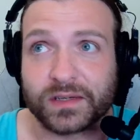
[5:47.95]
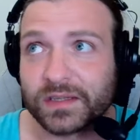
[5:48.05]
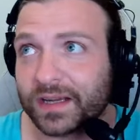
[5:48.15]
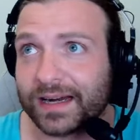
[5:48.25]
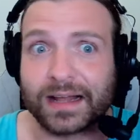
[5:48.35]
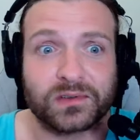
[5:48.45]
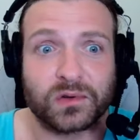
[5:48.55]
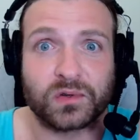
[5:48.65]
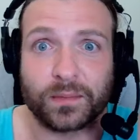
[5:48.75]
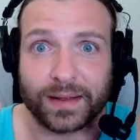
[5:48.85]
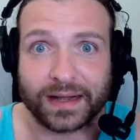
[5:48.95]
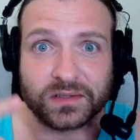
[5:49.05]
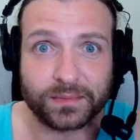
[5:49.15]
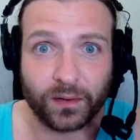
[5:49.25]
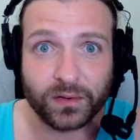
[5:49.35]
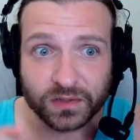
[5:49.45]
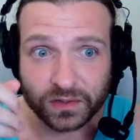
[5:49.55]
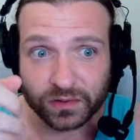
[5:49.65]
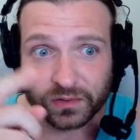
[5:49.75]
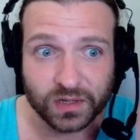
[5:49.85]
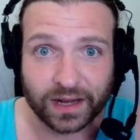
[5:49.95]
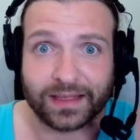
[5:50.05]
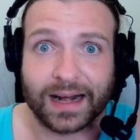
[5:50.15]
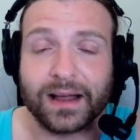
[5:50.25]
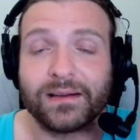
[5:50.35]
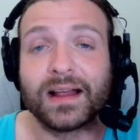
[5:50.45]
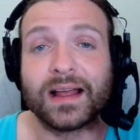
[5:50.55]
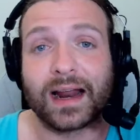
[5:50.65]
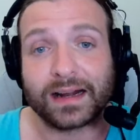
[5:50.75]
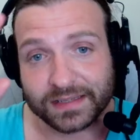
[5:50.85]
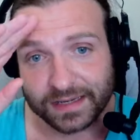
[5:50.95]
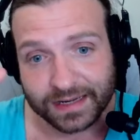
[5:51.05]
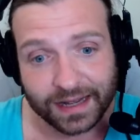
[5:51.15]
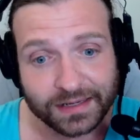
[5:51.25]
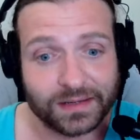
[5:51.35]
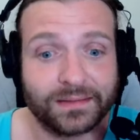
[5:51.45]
Inside Out 2 should be out tomorrow, so do check that out. And I'll see you guys